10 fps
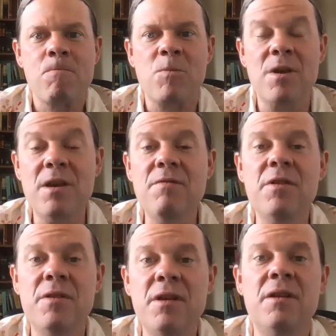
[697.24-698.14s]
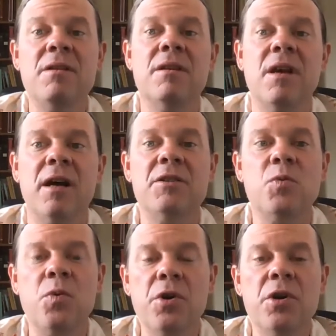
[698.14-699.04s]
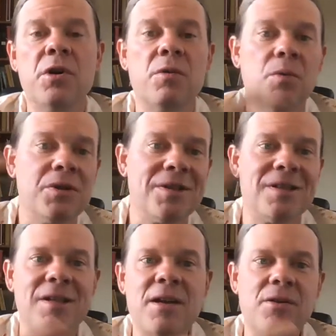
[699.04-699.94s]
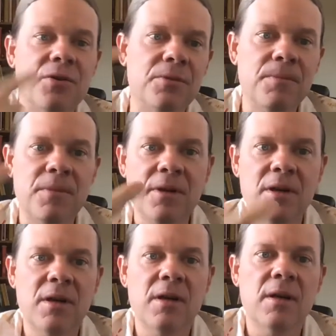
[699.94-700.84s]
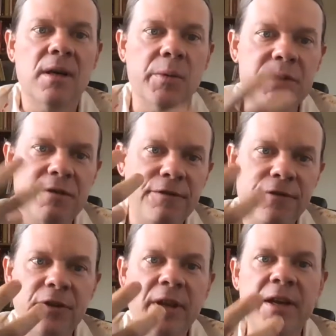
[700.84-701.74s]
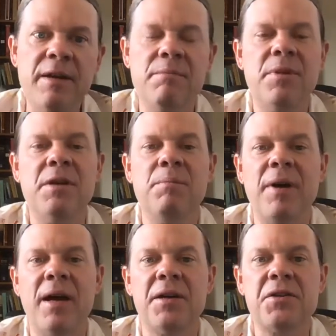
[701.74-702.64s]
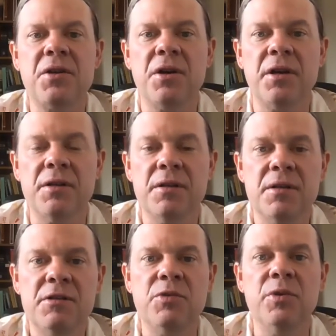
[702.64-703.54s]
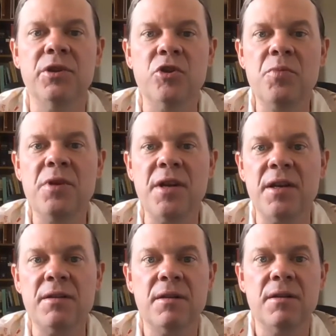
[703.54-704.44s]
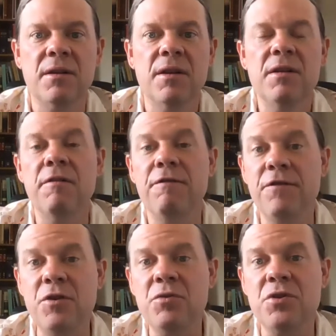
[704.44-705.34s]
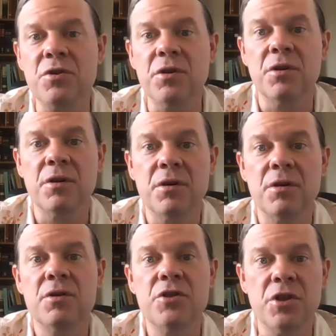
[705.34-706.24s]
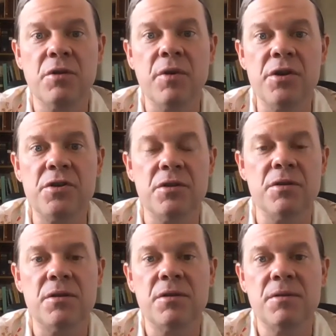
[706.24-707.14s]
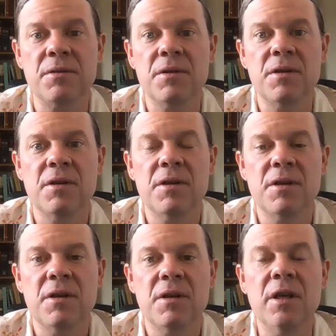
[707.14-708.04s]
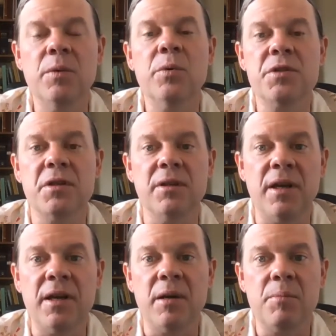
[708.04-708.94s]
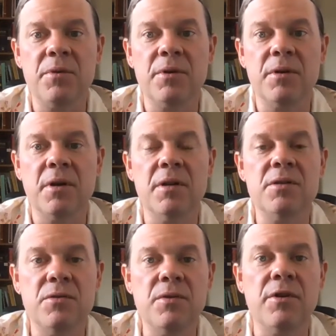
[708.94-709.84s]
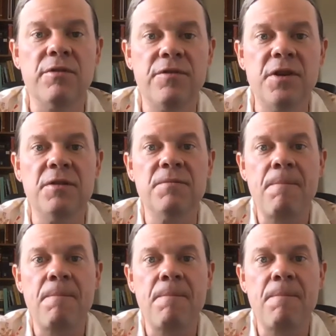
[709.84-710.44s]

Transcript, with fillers: Even then, God's word was a cycle, it was a flame being passed on to illuminate the future generations. It was a lamp unto their feet.